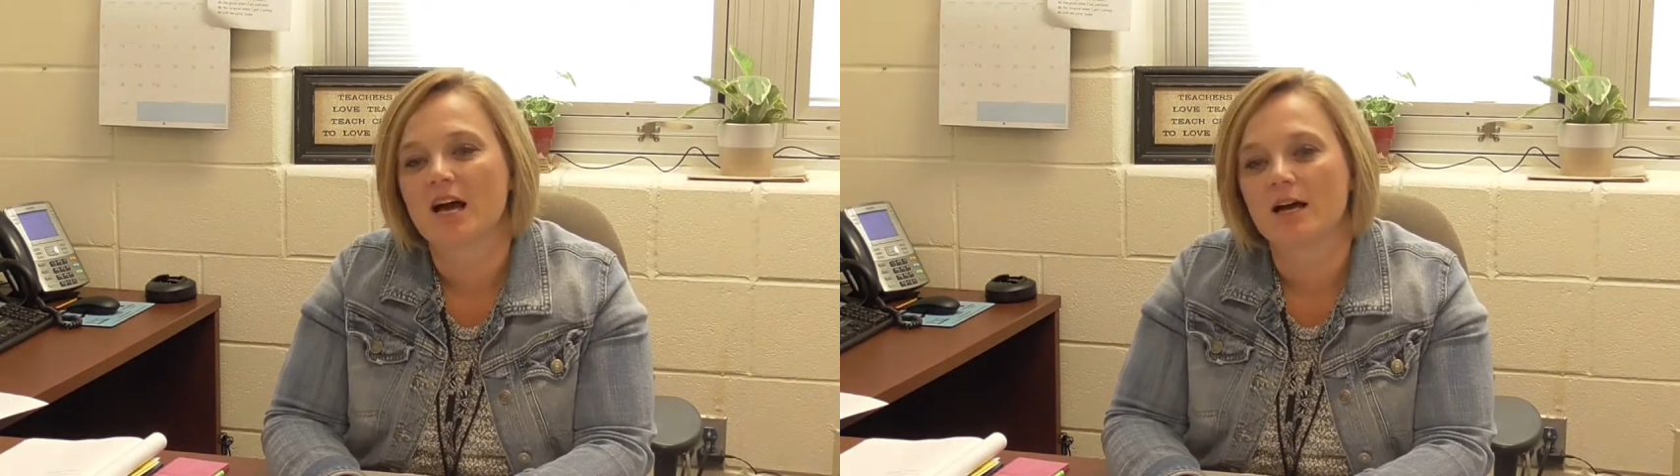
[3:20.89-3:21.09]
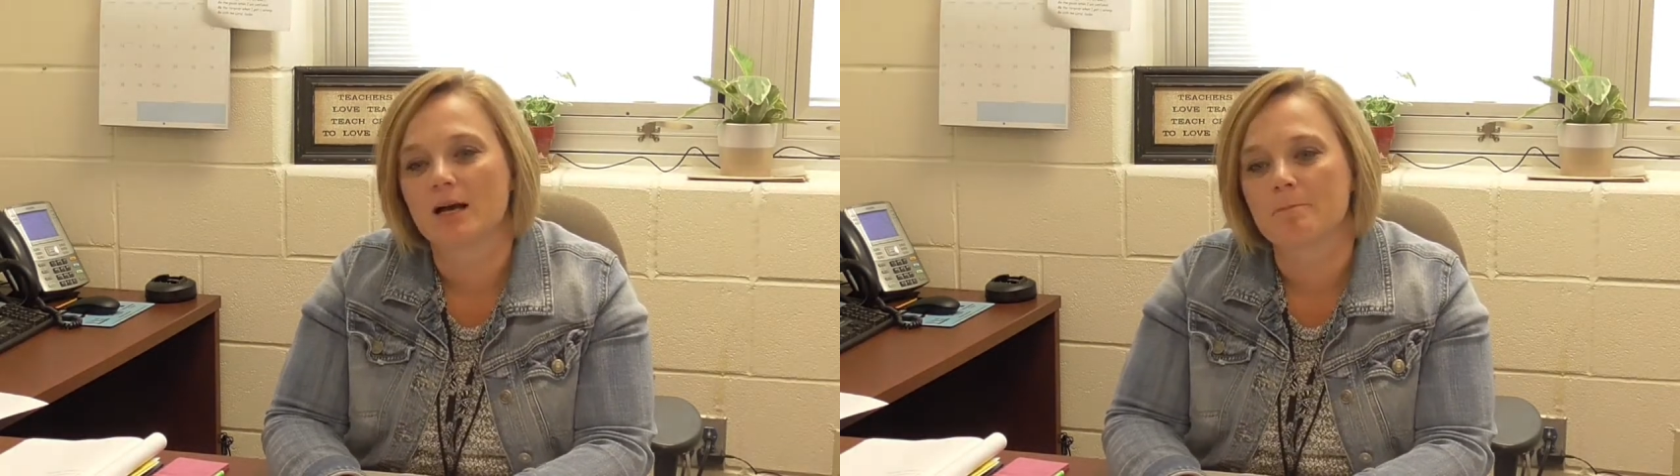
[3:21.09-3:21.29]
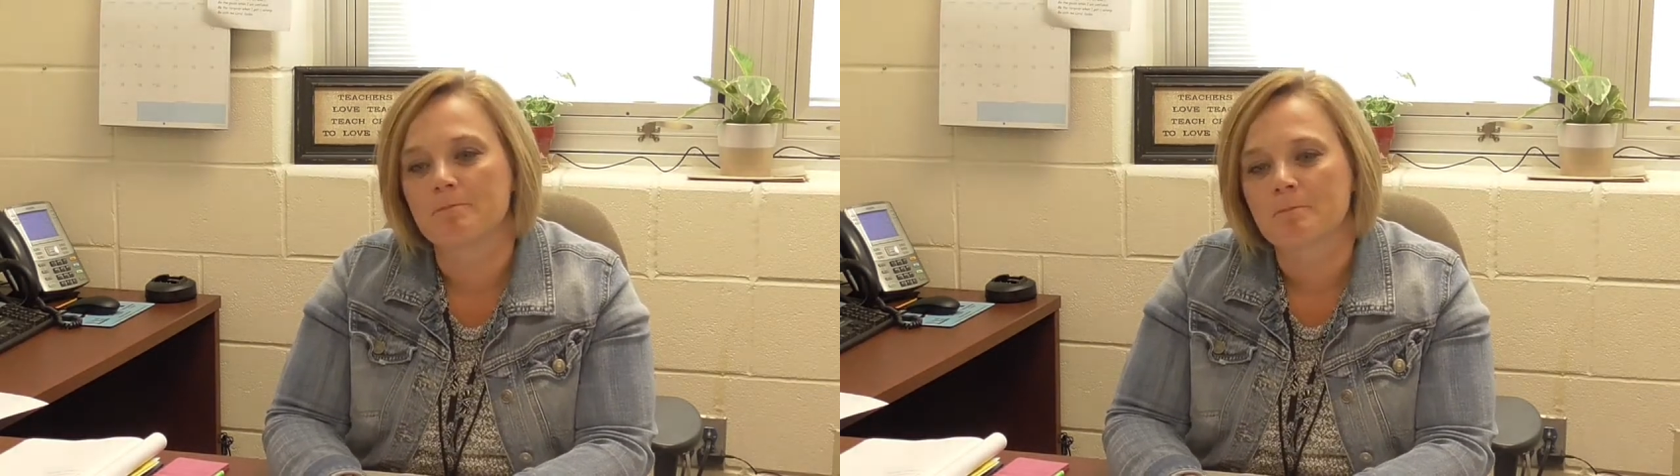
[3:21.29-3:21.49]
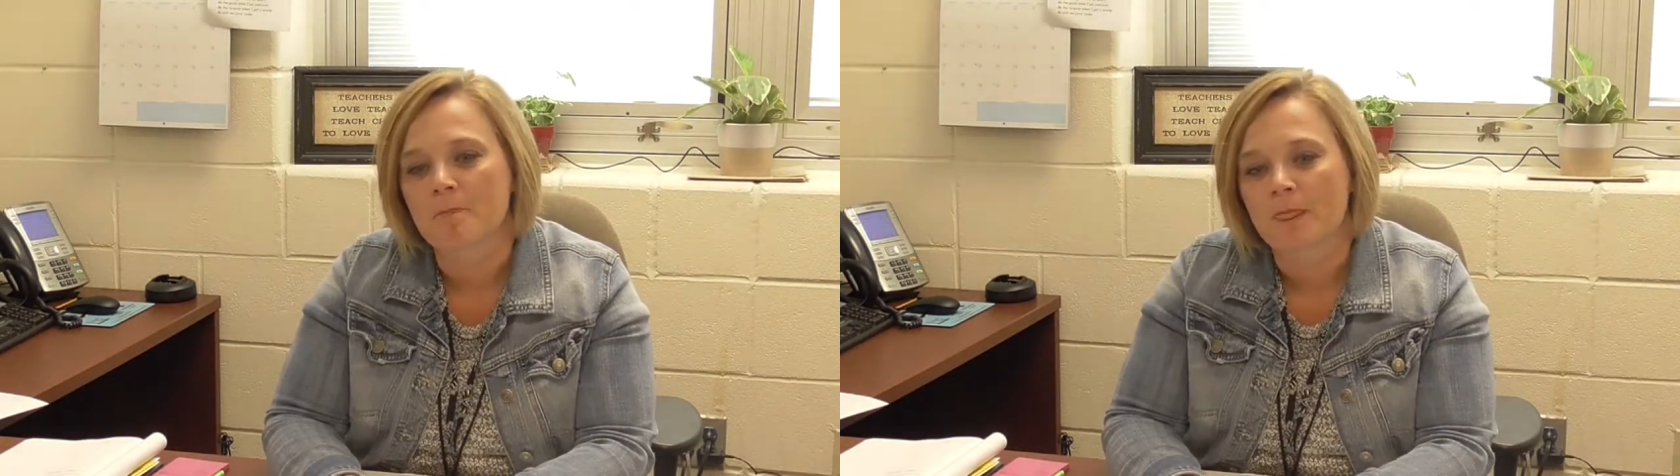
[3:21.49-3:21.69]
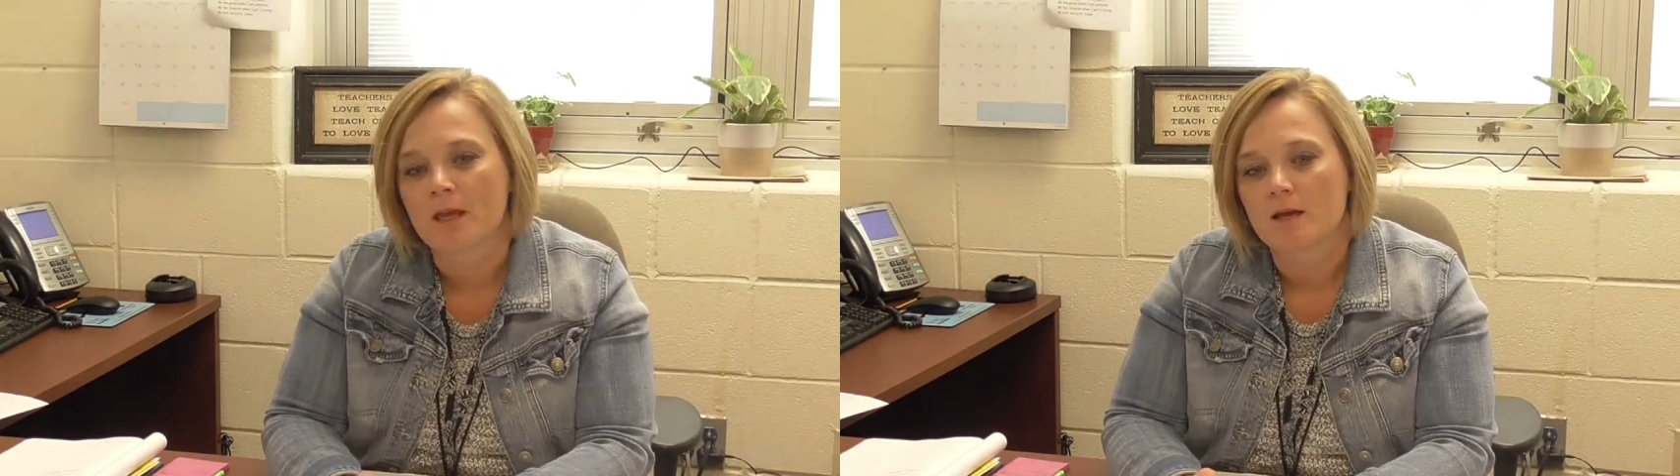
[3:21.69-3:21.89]
Um,
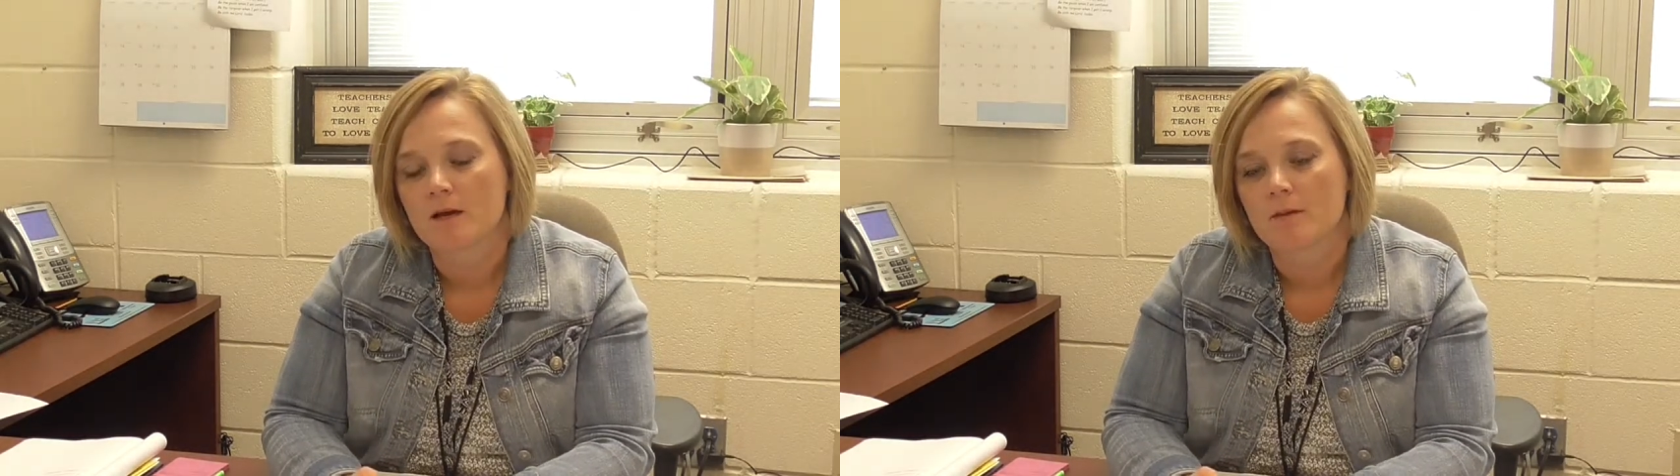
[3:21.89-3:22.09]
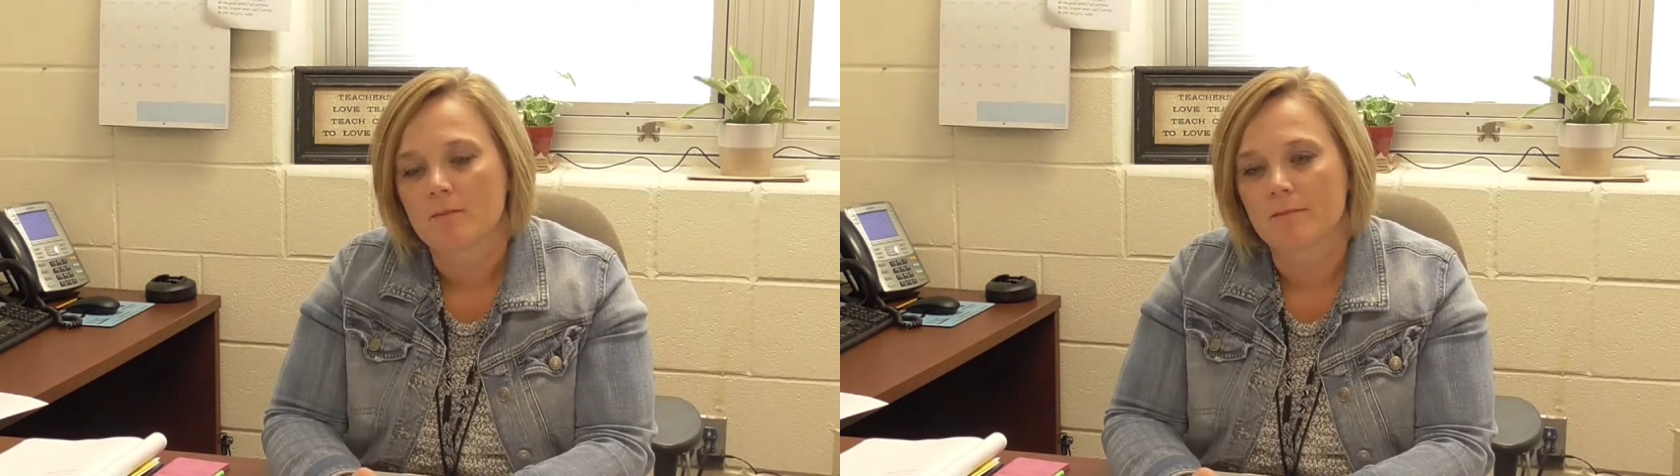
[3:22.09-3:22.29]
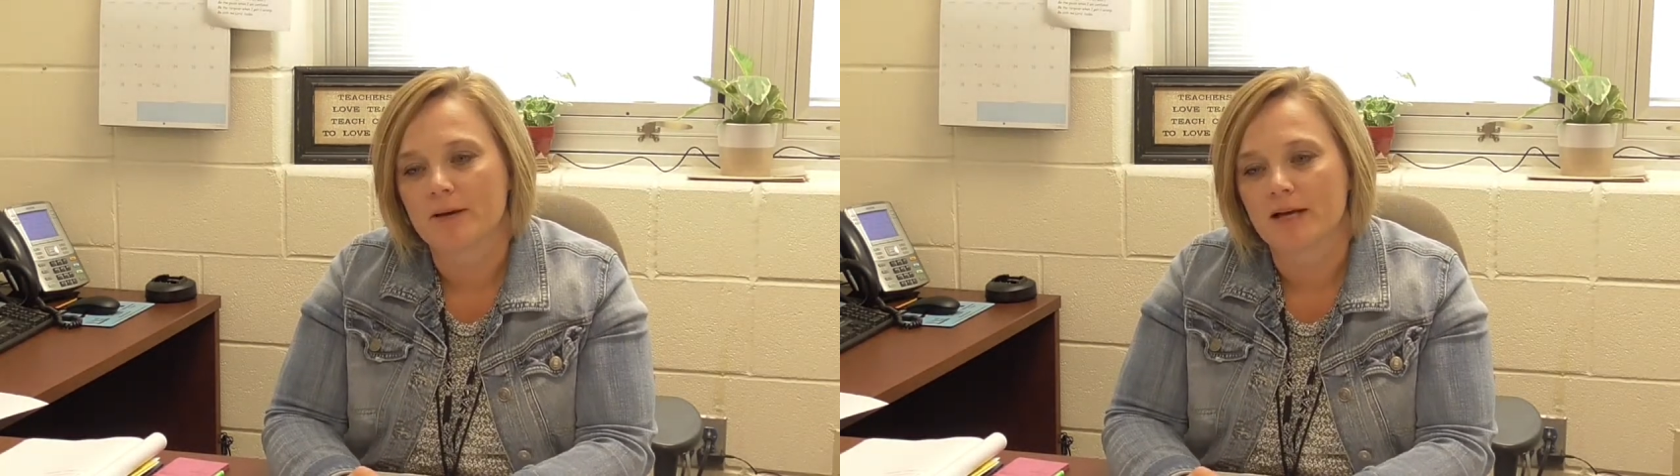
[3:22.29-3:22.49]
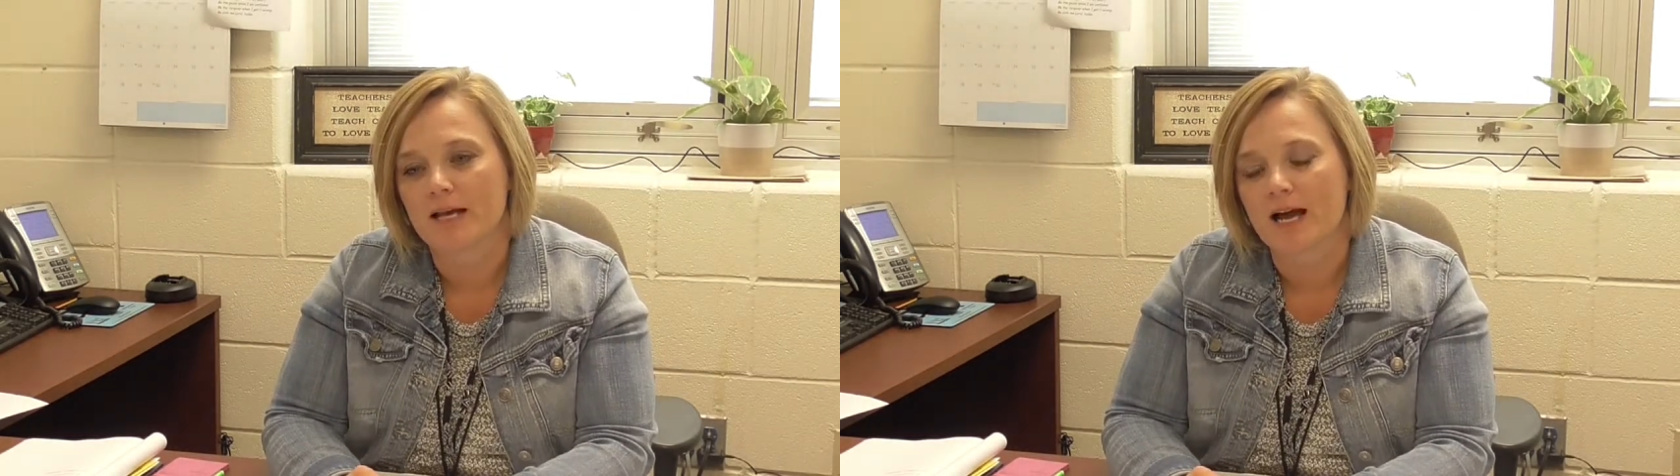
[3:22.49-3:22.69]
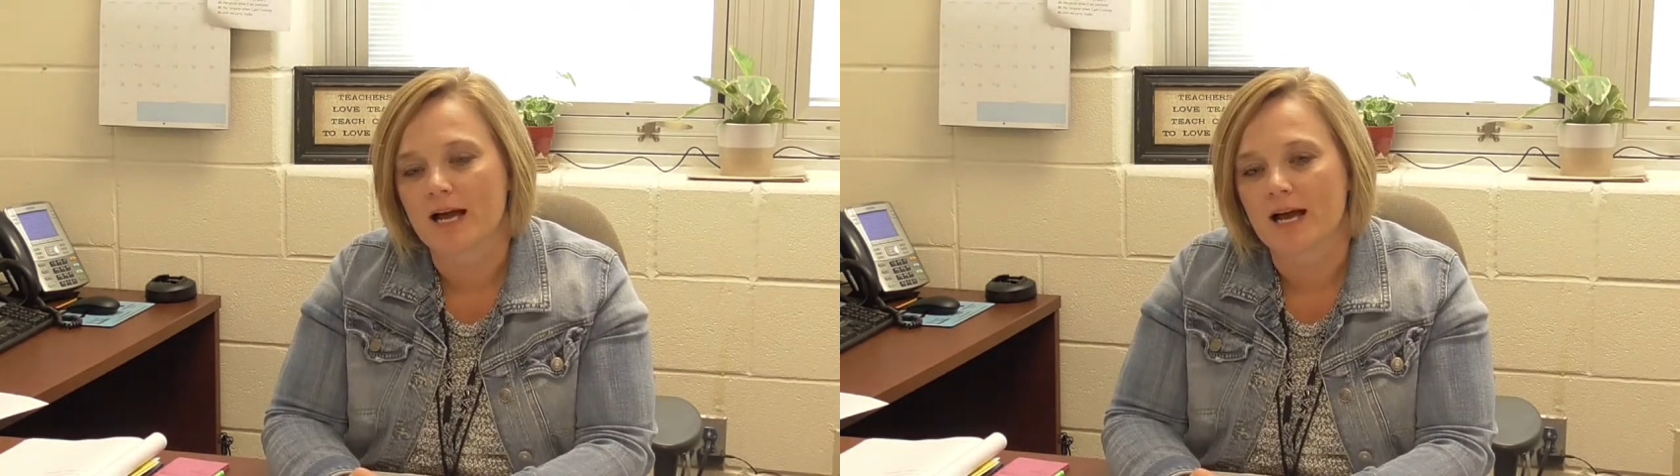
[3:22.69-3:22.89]

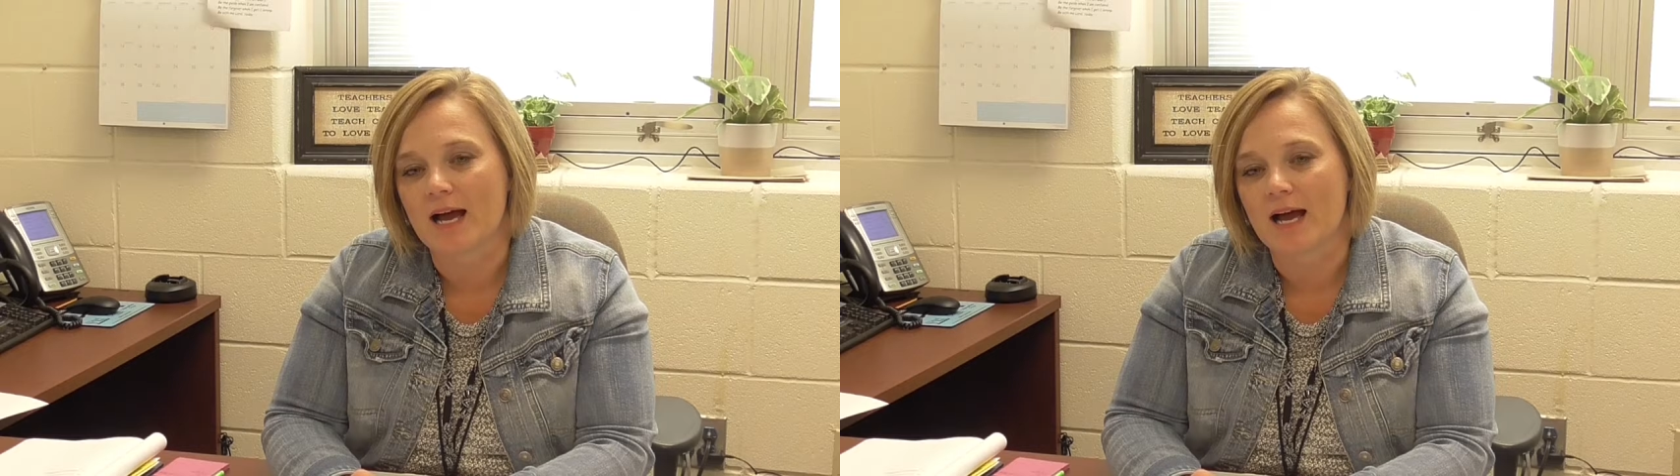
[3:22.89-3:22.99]
but